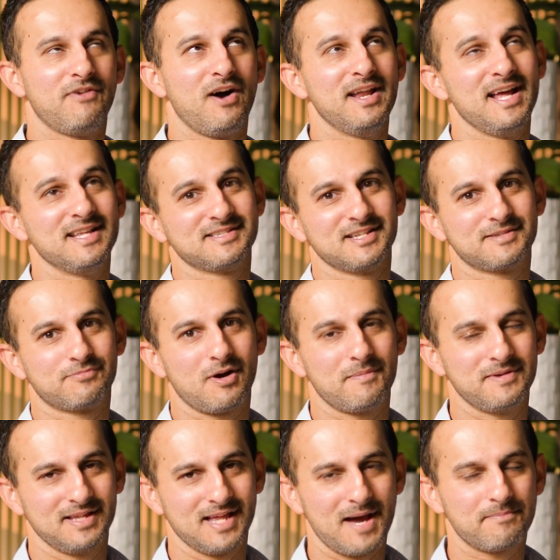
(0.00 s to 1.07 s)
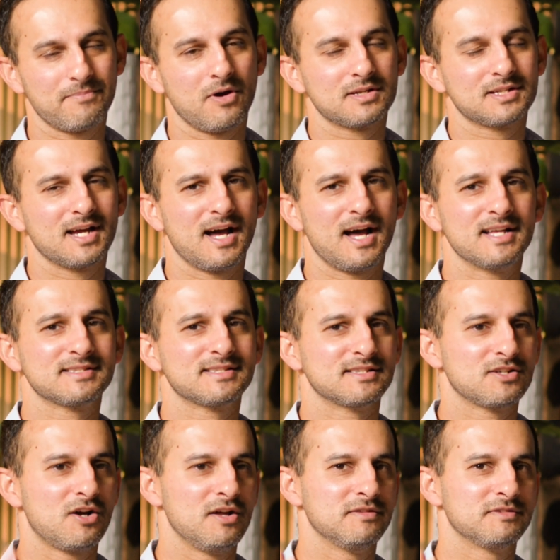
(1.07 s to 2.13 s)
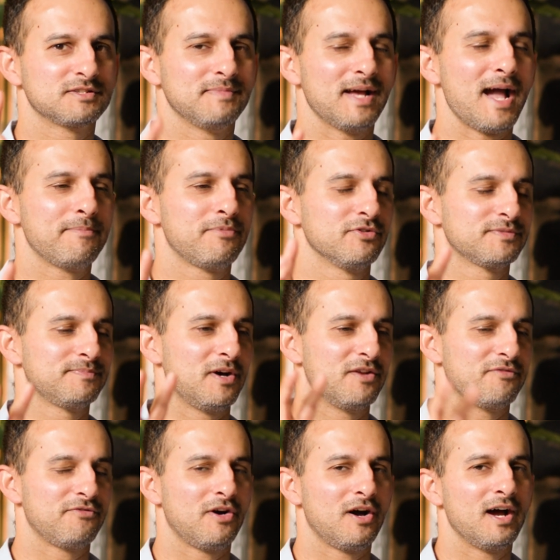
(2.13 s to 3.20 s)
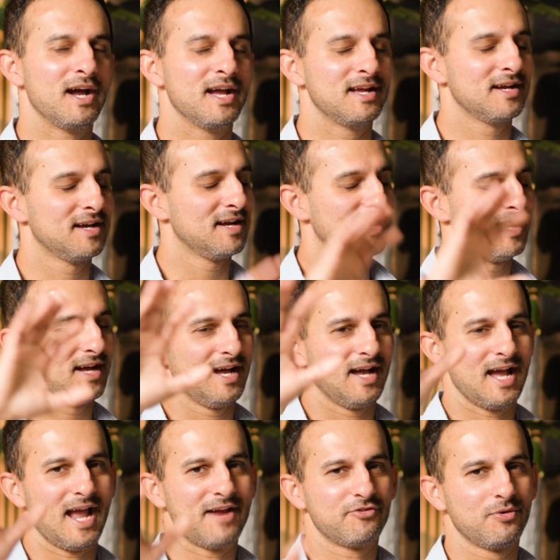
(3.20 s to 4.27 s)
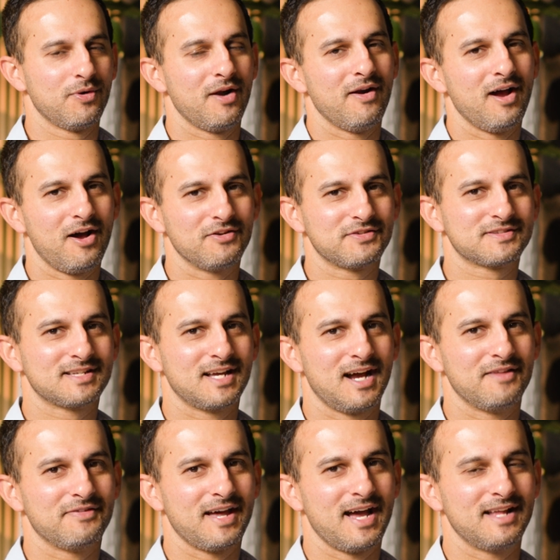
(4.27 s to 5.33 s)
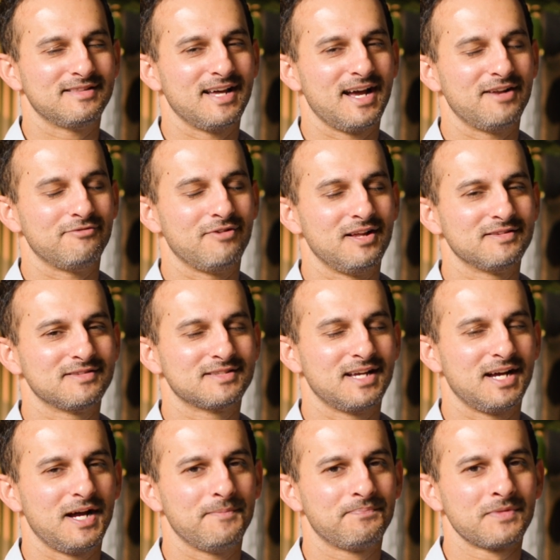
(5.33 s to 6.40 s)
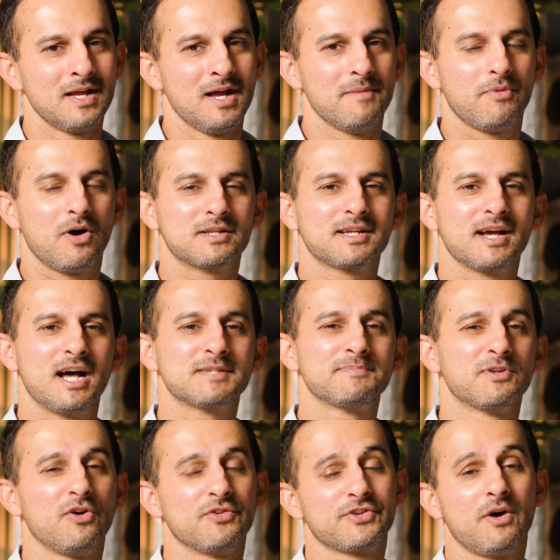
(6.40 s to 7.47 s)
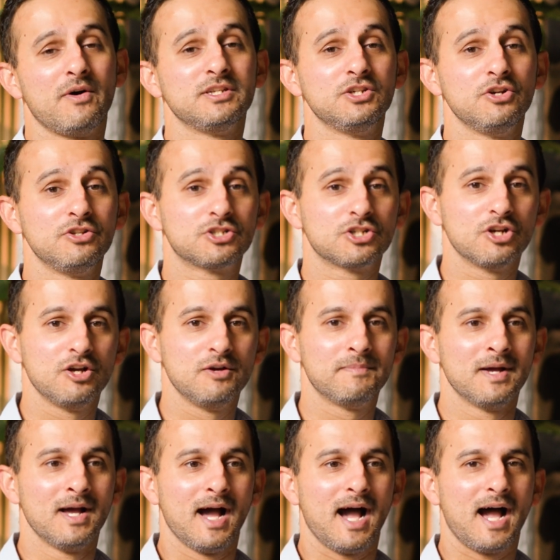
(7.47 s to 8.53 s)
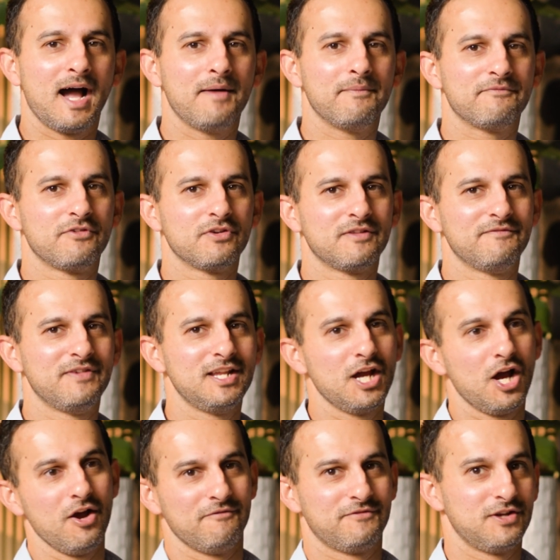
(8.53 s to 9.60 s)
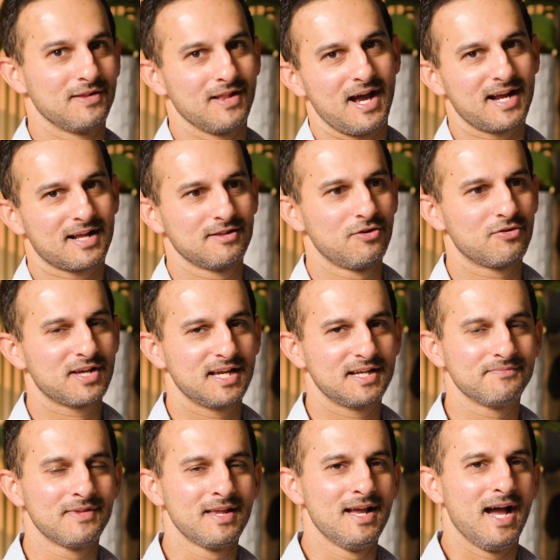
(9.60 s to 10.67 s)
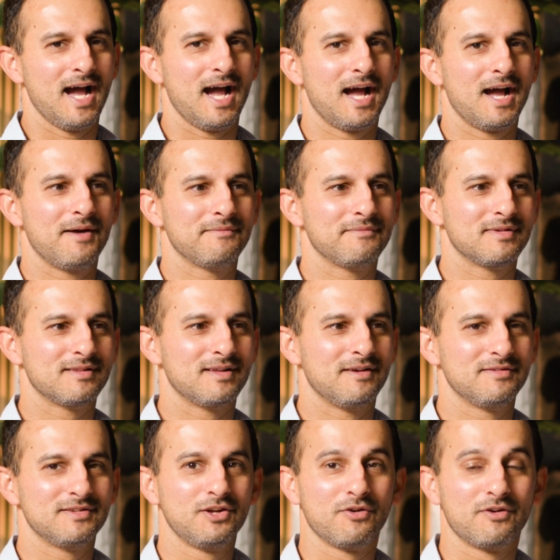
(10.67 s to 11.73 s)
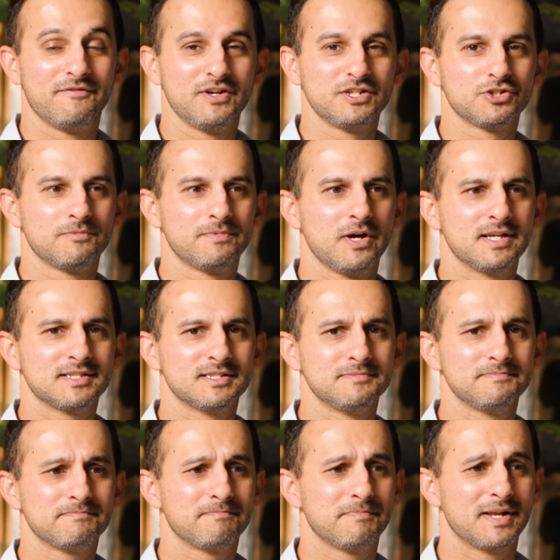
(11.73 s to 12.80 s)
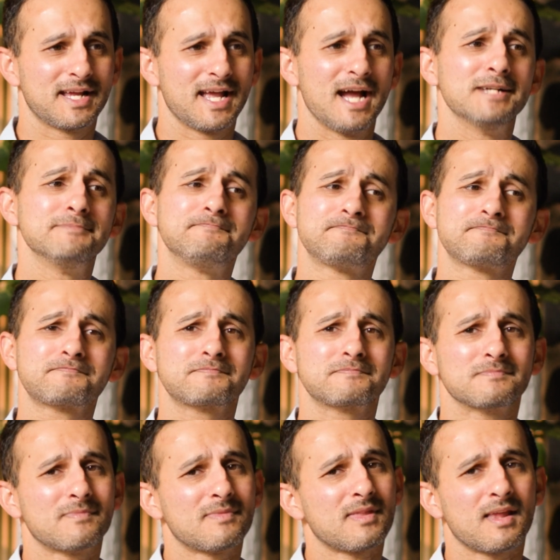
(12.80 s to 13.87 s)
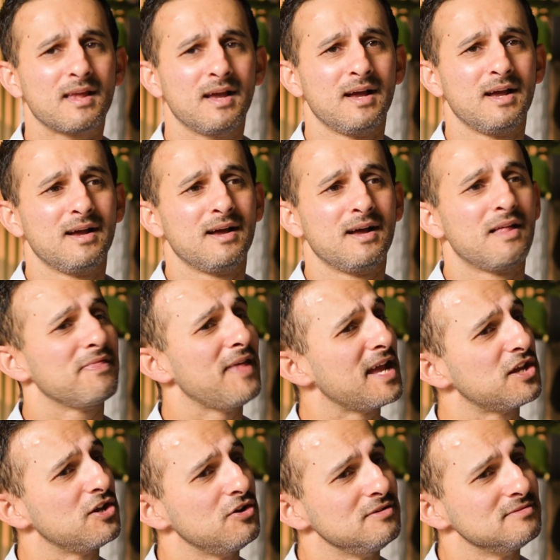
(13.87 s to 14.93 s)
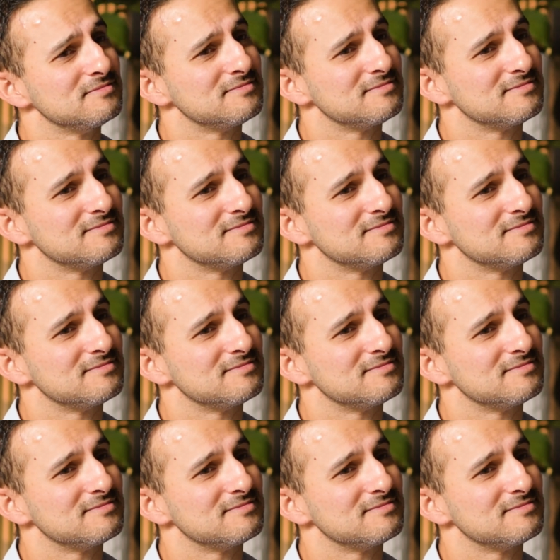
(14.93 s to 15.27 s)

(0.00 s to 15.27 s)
Finance This Property That Podcast. It's on Apple, Spotify, everywhere else that runs podcasts, but also on YouTube for the video if you like looking. You're a visual person. But again, thank you.